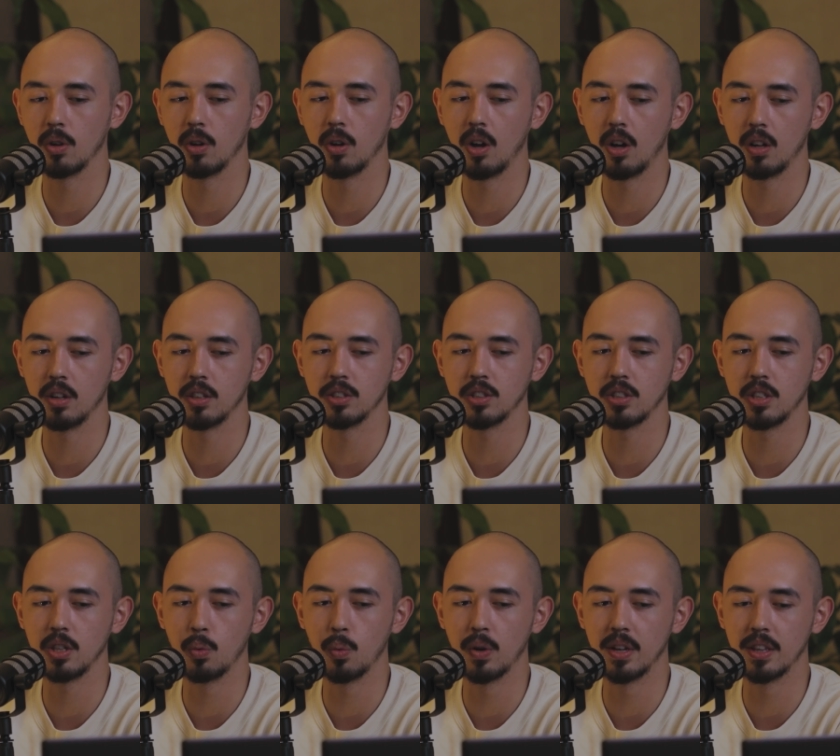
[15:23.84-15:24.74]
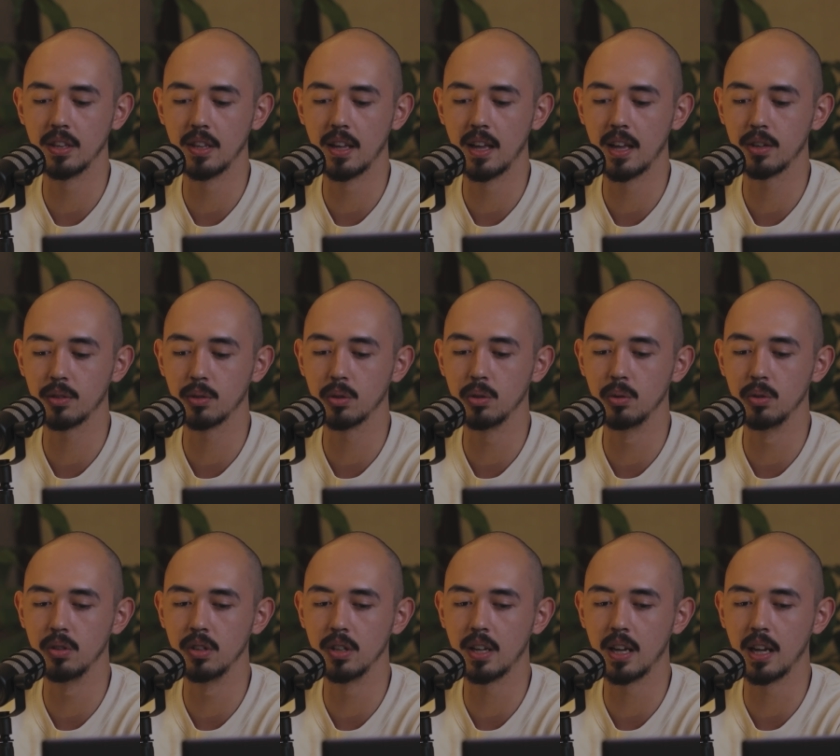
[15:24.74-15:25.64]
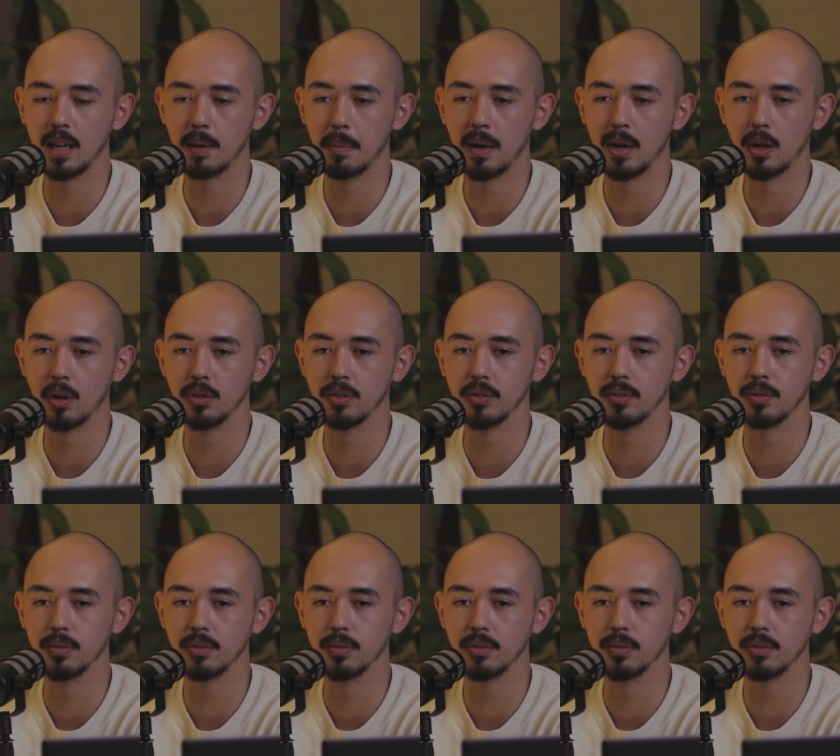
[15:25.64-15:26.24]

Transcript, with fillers: honestly, when General Luna came out,